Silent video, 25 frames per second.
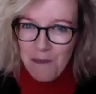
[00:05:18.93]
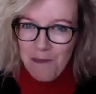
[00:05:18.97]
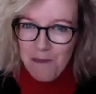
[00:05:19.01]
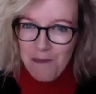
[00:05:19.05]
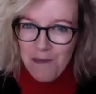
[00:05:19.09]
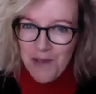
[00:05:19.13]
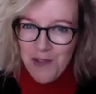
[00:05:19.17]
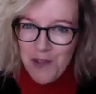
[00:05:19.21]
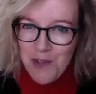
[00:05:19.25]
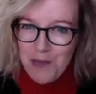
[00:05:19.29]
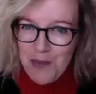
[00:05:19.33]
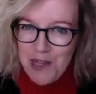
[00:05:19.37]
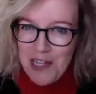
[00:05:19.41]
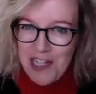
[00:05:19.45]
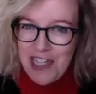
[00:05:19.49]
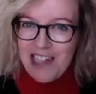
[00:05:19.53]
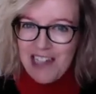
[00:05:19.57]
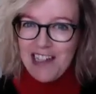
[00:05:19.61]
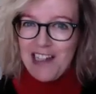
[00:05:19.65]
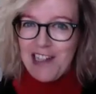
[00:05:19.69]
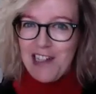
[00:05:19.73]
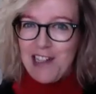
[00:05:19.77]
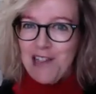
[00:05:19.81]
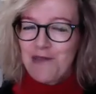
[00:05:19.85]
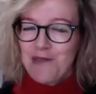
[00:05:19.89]
So my
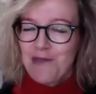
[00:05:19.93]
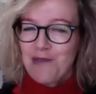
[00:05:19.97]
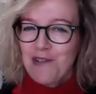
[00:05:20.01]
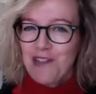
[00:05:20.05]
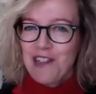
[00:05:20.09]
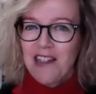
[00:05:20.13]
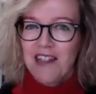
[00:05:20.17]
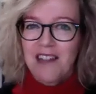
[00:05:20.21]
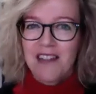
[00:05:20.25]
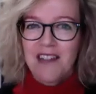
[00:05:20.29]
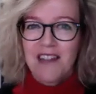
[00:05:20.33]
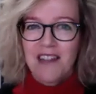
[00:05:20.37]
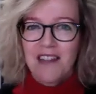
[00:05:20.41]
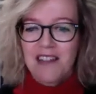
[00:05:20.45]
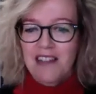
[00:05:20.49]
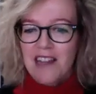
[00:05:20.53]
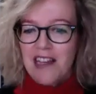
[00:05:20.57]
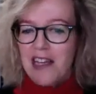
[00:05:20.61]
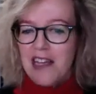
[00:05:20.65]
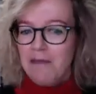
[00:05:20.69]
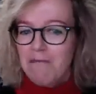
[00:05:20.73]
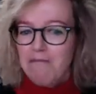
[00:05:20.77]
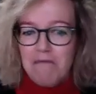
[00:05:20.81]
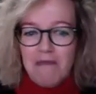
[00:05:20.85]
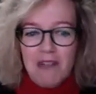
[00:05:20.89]
clients, for instance,
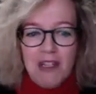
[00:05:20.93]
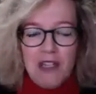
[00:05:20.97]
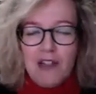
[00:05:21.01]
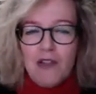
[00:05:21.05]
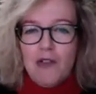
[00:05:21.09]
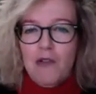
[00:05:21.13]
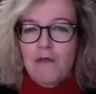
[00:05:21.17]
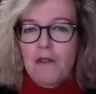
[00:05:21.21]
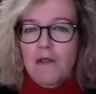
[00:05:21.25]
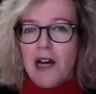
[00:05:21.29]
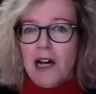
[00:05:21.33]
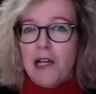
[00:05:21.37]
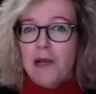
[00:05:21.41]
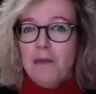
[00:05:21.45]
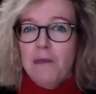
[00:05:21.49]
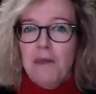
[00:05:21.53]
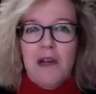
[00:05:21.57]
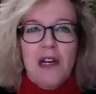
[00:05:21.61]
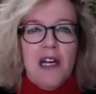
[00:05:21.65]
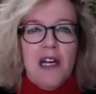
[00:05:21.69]
they describe,